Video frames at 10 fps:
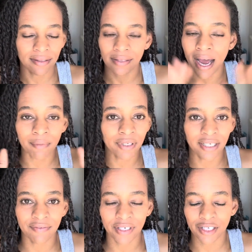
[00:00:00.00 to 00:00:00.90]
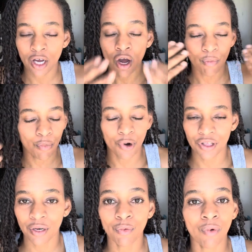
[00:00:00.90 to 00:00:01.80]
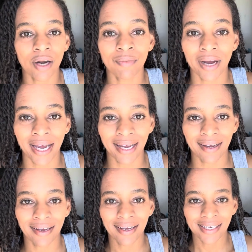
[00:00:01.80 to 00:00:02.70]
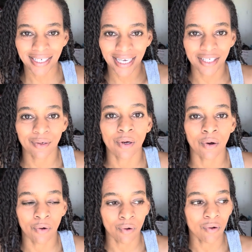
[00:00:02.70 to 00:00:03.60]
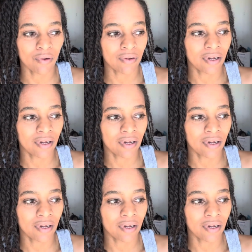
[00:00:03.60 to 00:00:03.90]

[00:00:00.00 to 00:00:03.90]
I believe there's more than one way to get to a goal.